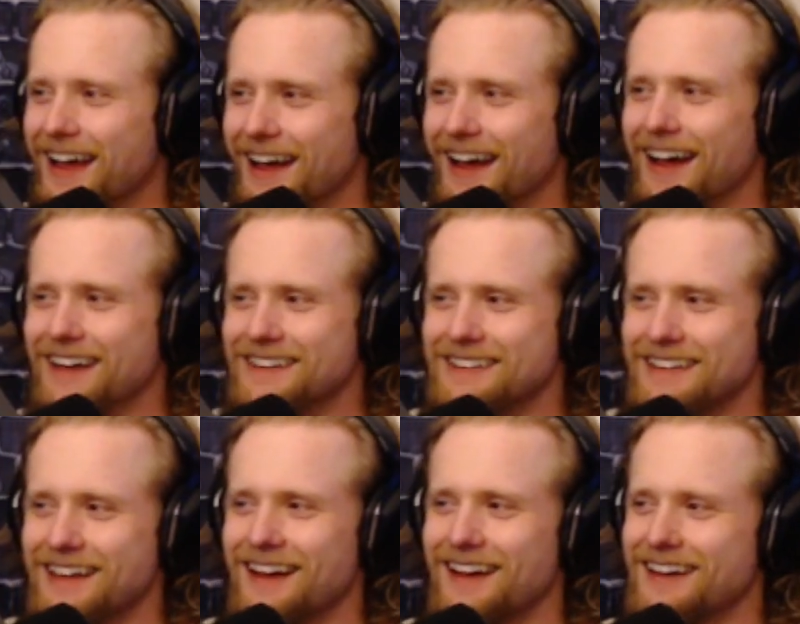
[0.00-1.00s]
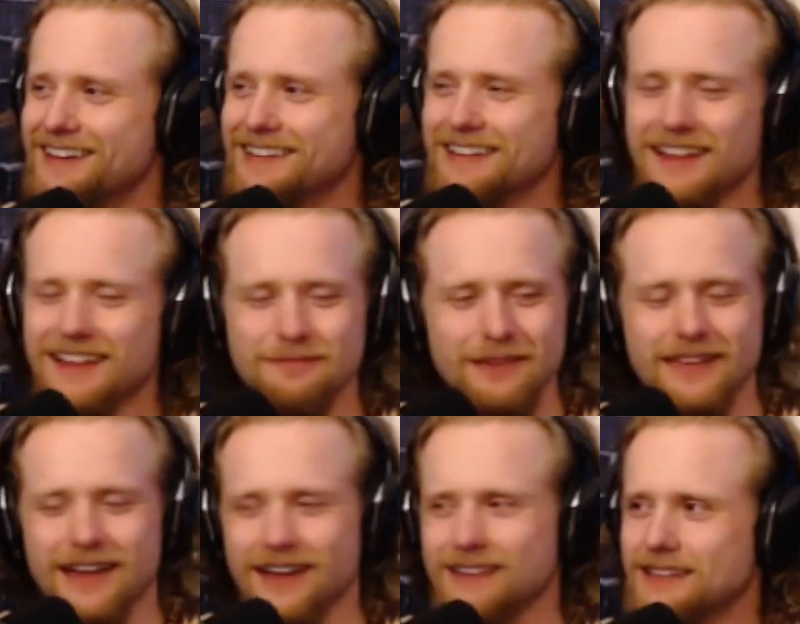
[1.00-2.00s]
looking up. Yeah. Yep.
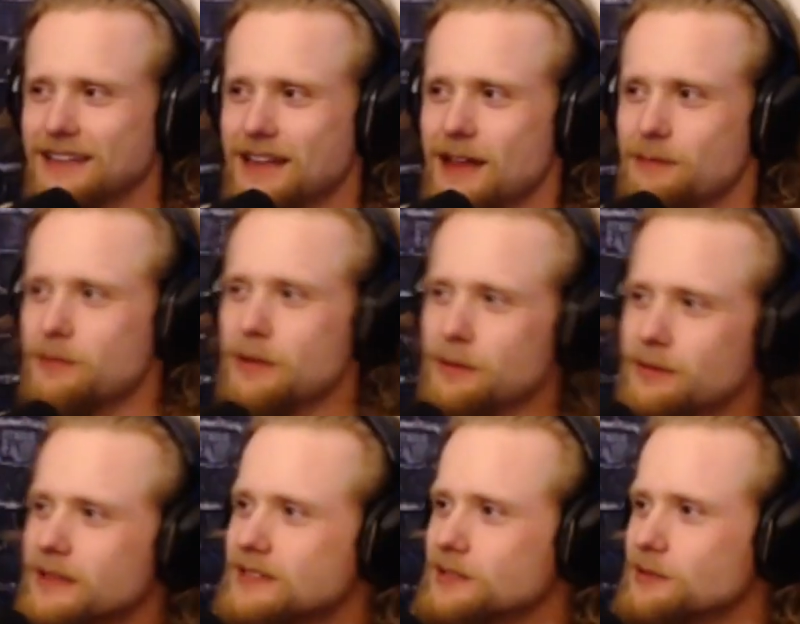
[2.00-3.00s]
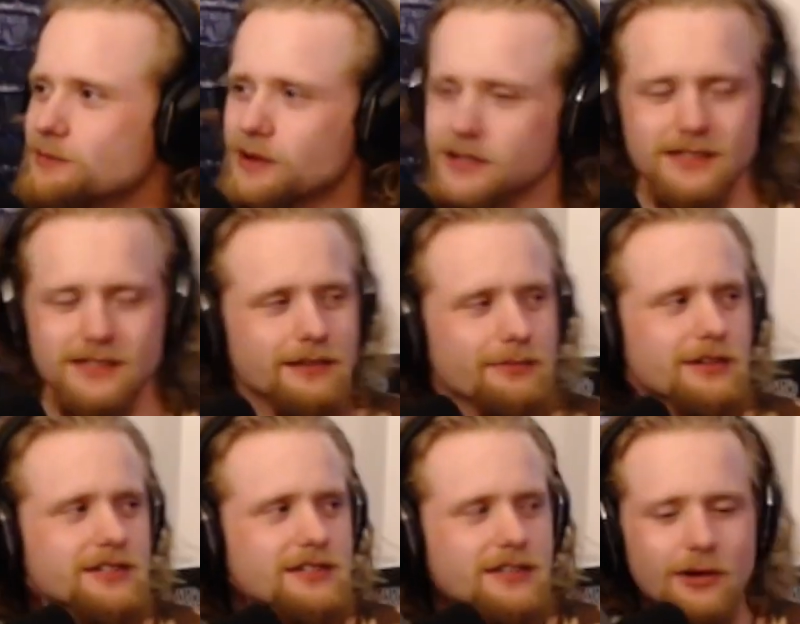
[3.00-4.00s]
Thank you, our production team. But people like Dylan Brooks. Dylan
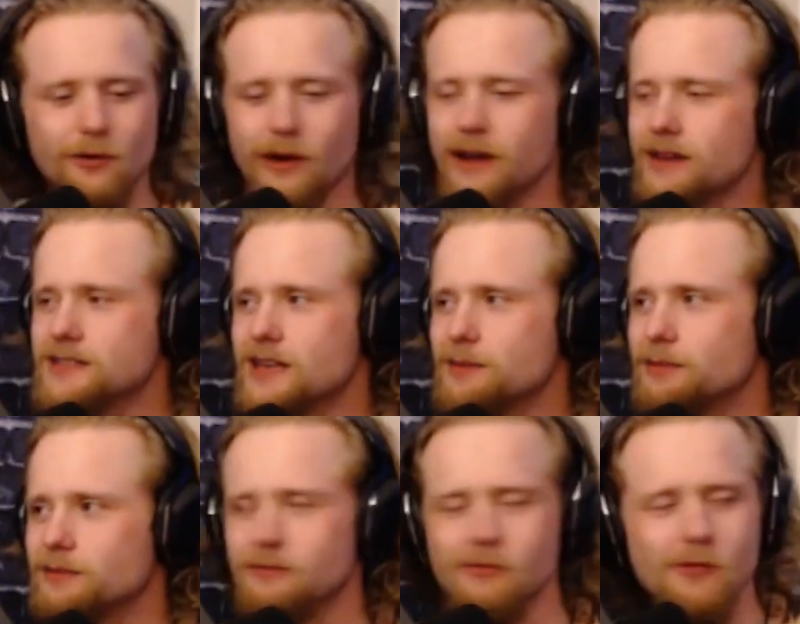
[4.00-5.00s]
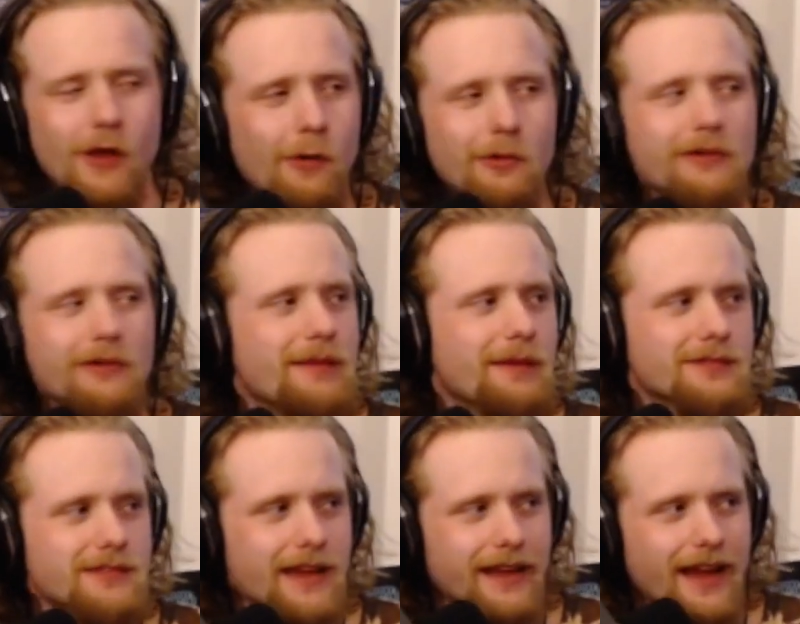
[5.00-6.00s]
Brooks is a great example. Yeah. No one
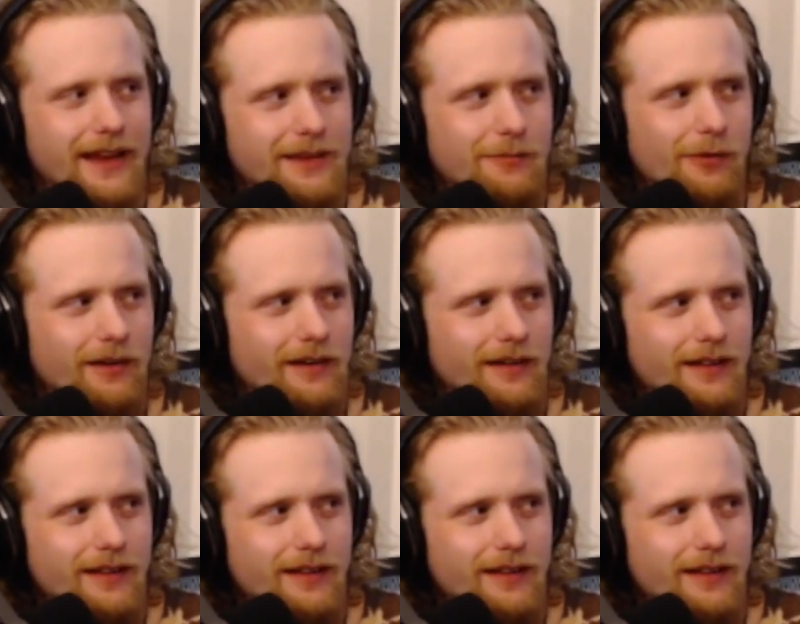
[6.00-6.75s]
remembers that guy anymore.